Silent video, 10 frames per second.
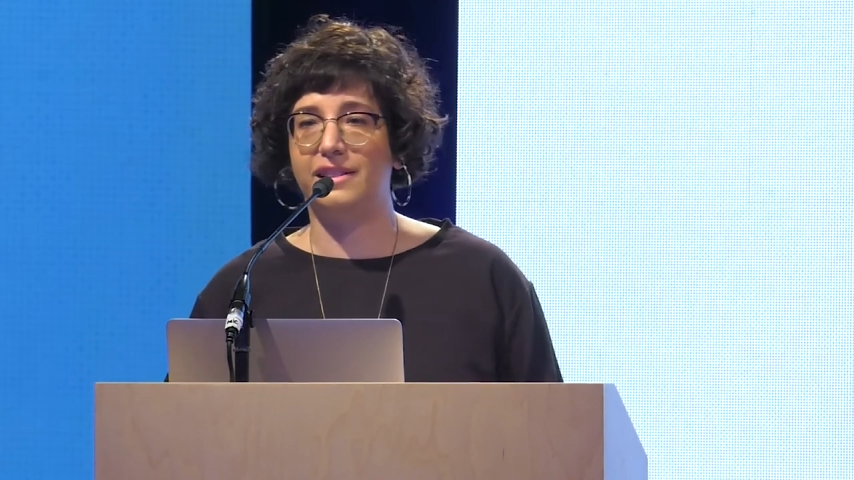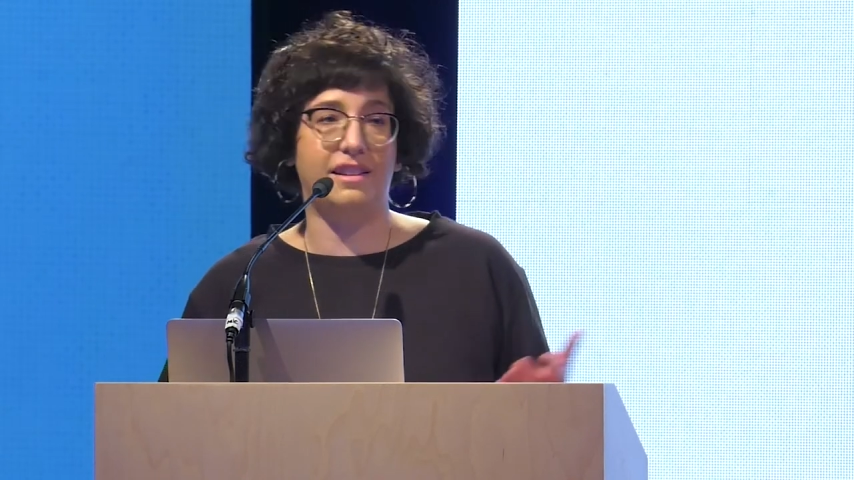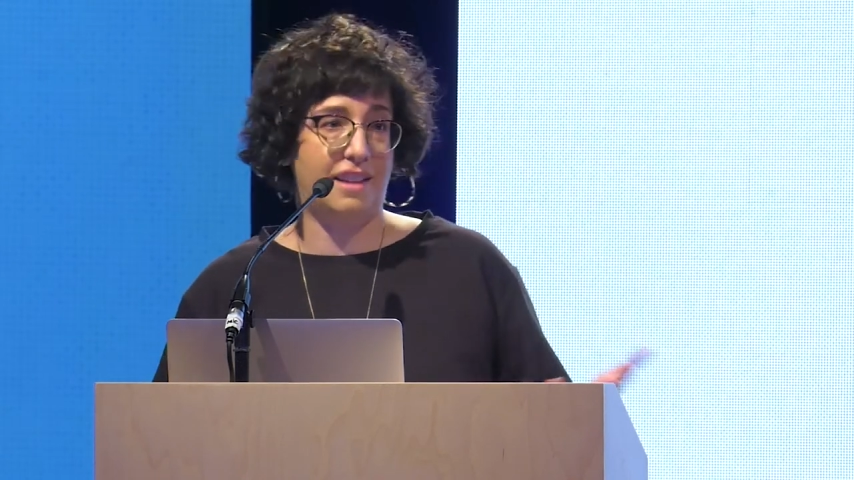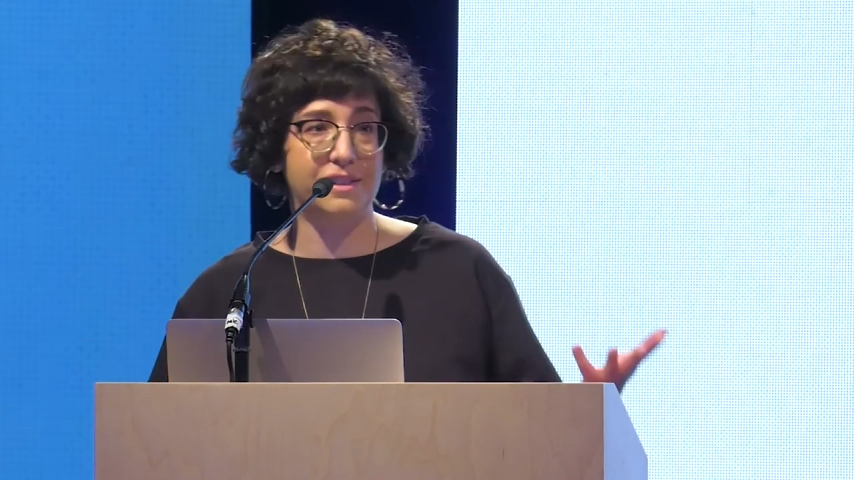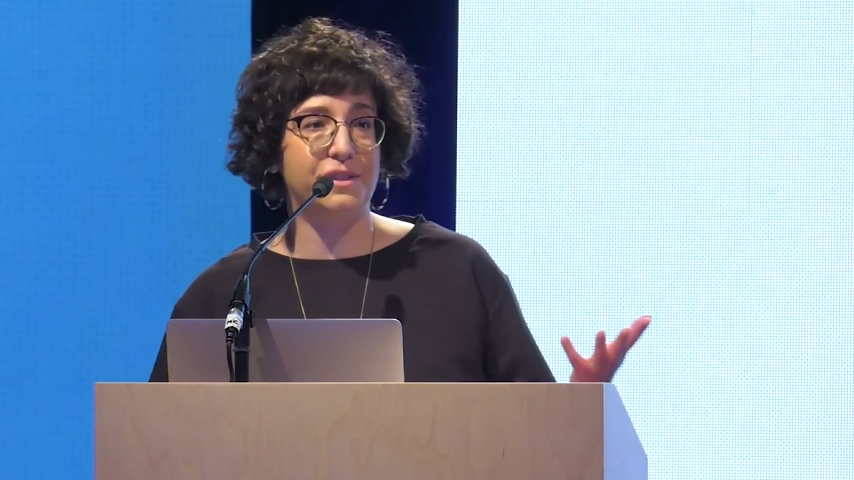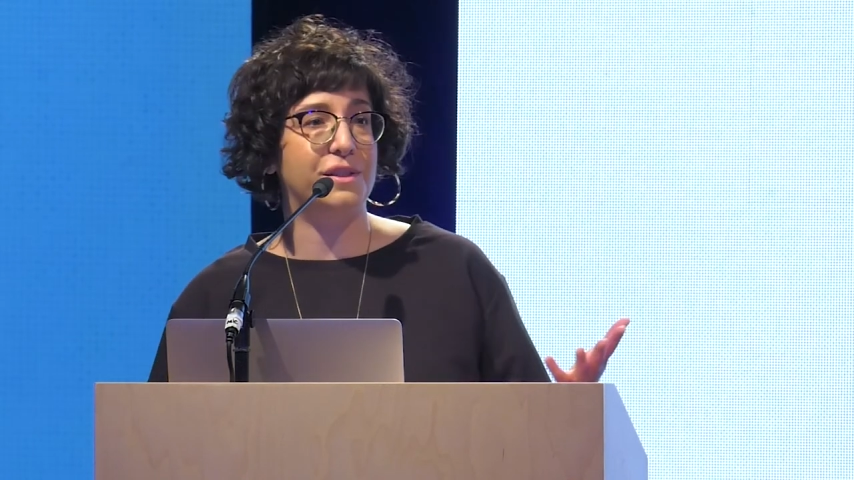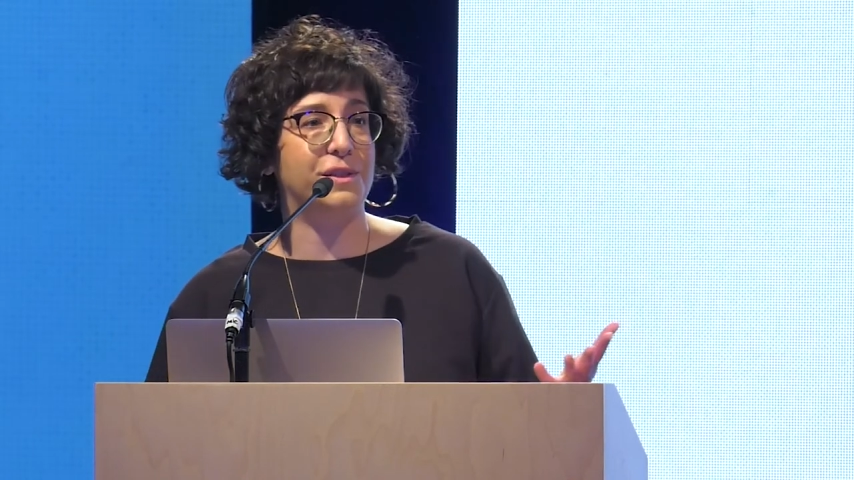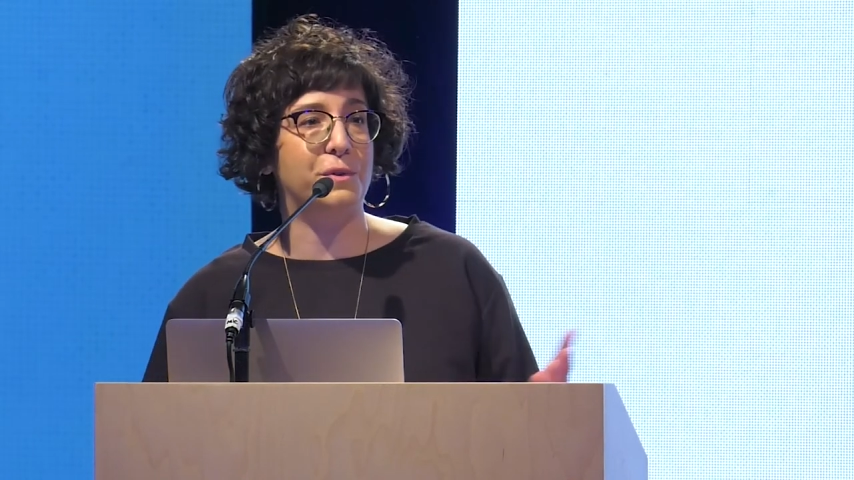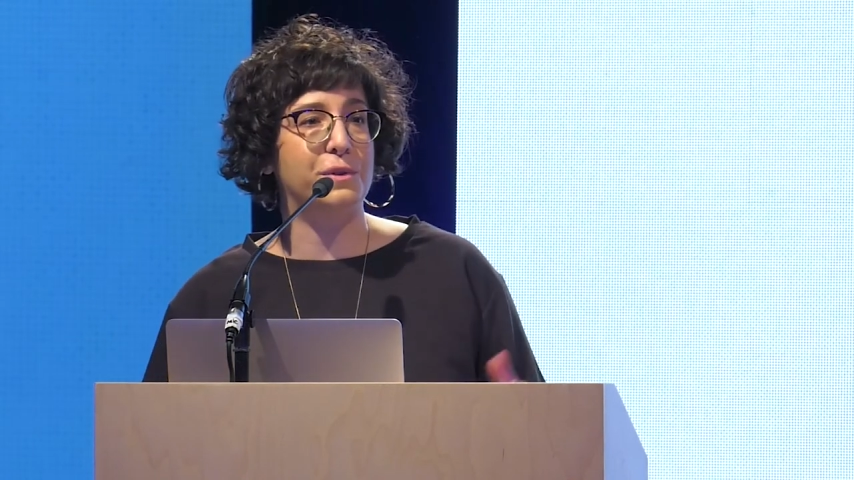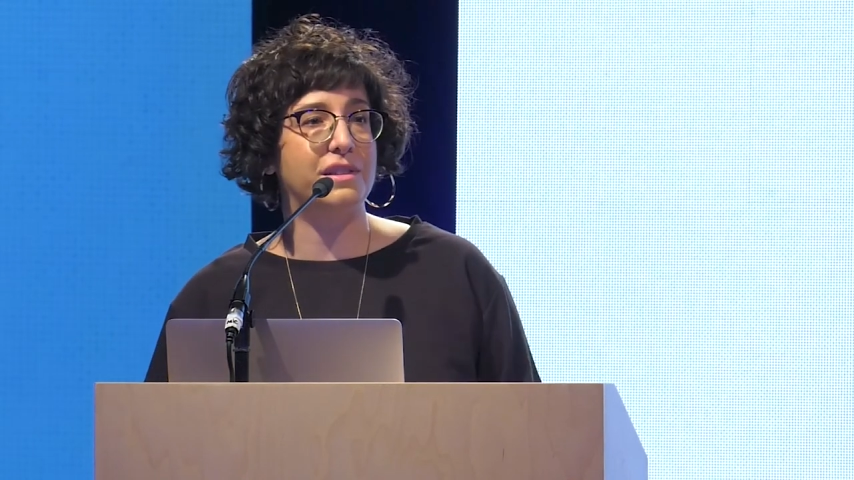and he likes the
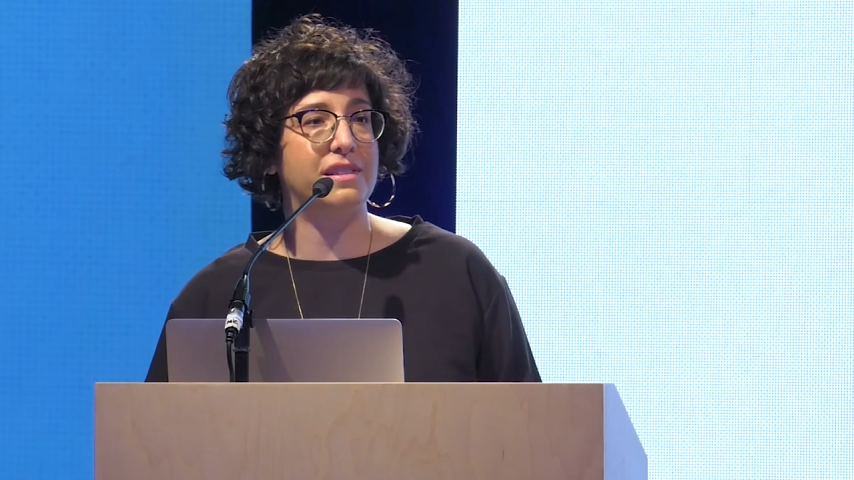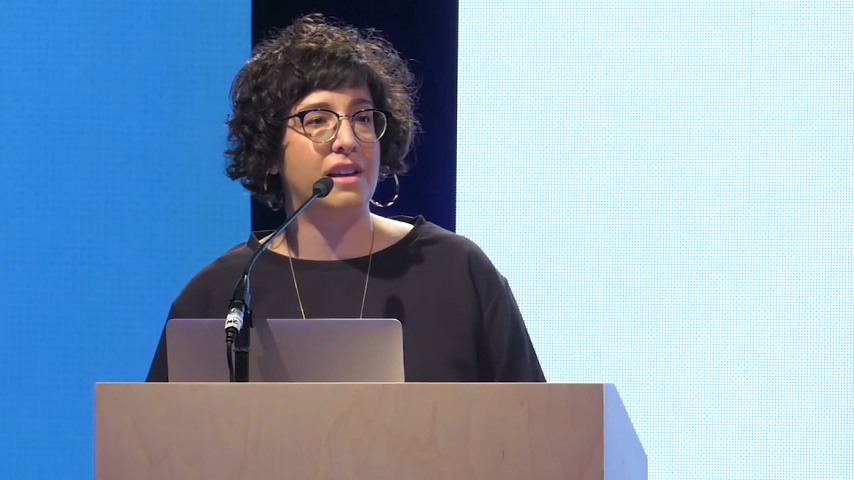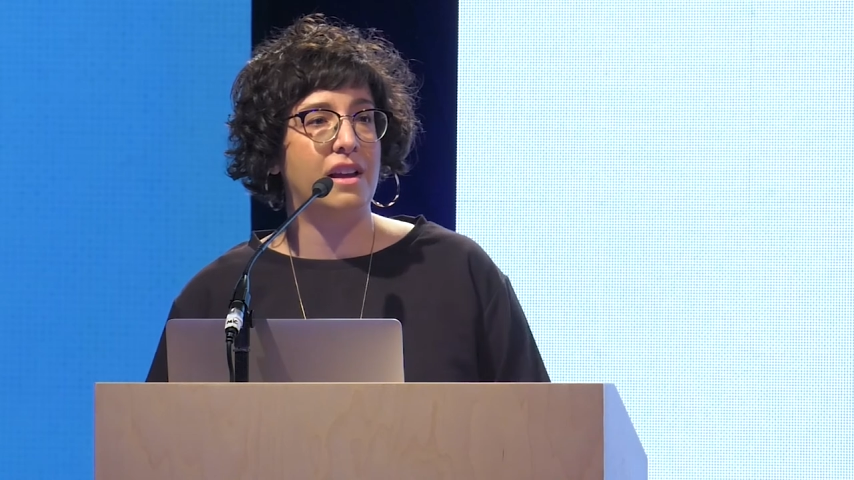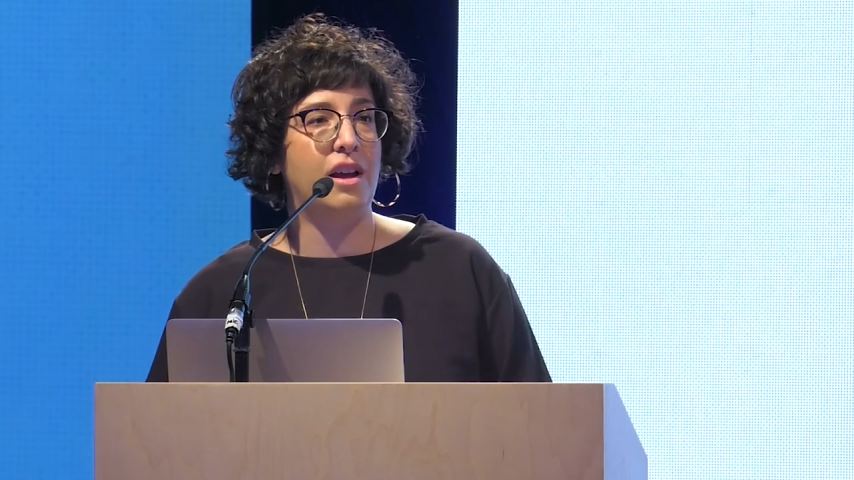schools.